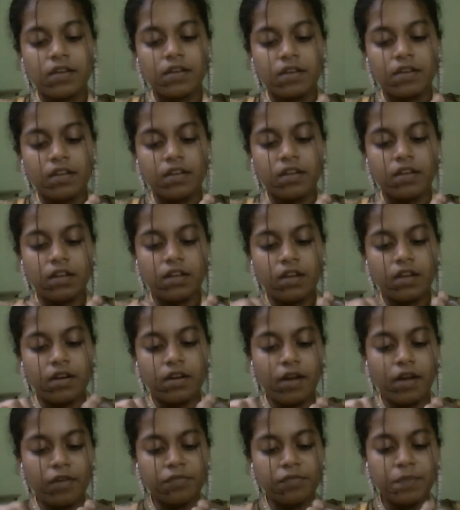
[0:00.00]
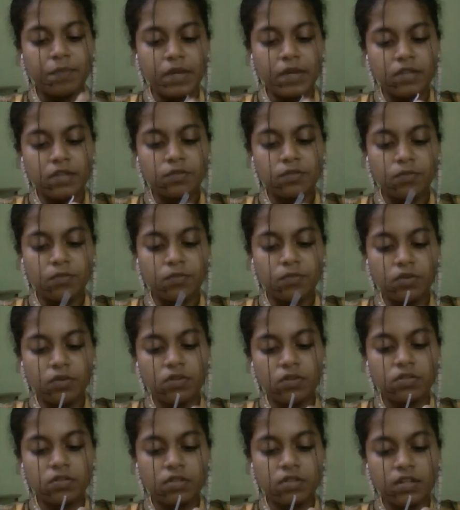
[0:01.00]
Craft page,
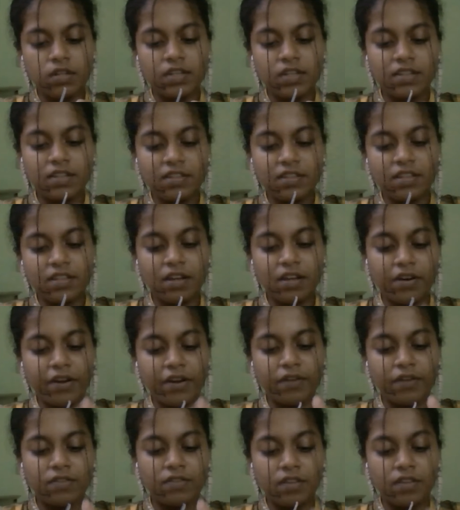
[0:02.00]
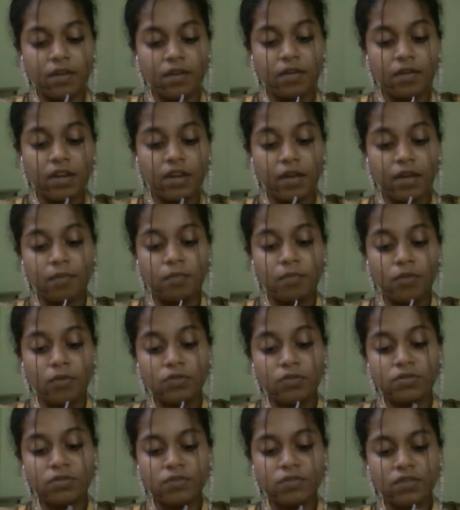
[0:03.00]
mostly the crafts are, like most of the
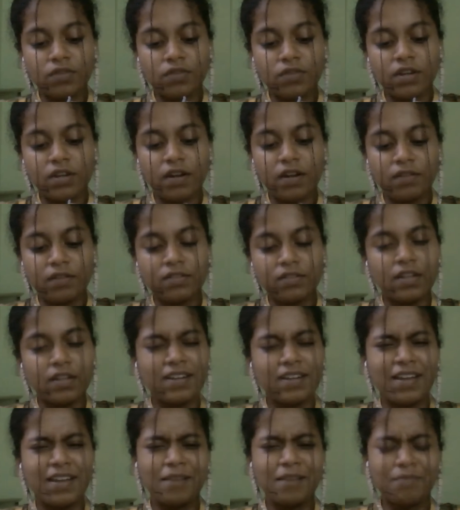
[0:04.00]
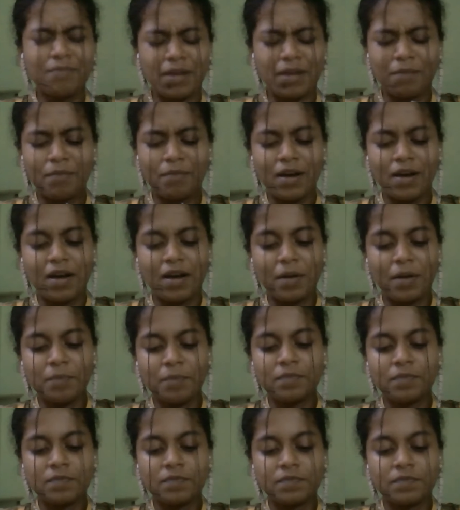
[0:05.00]
crafts are done by mom,
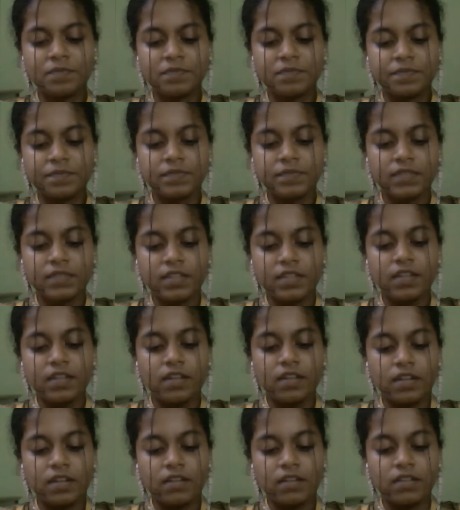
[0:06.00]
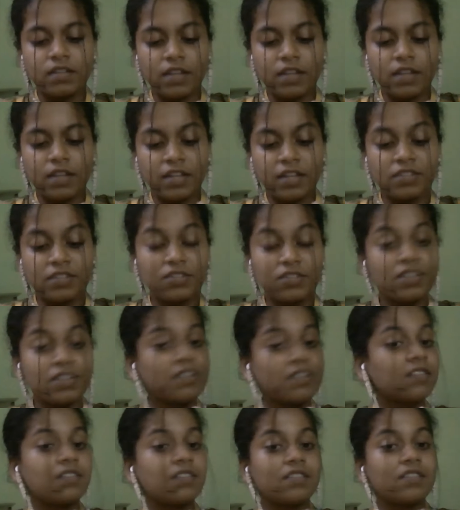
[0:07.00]
because like she's
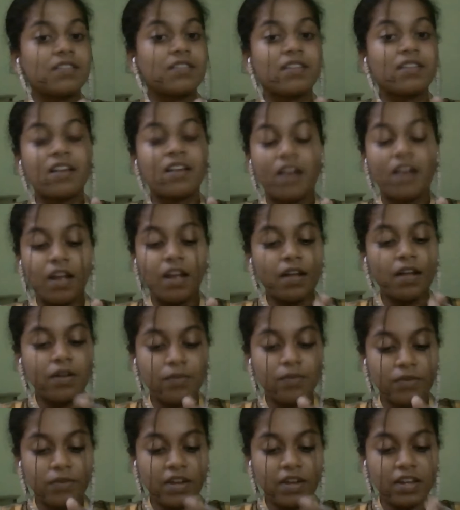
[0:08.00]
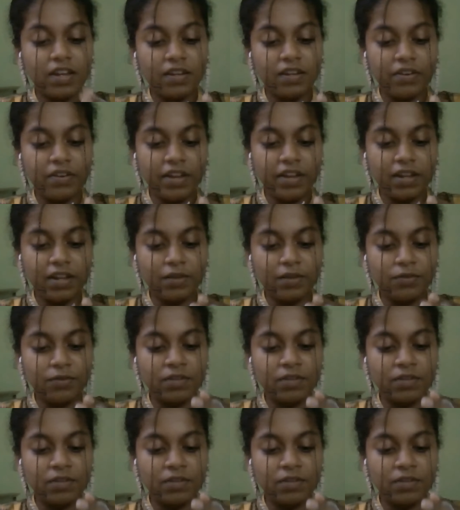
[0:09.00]
like really good at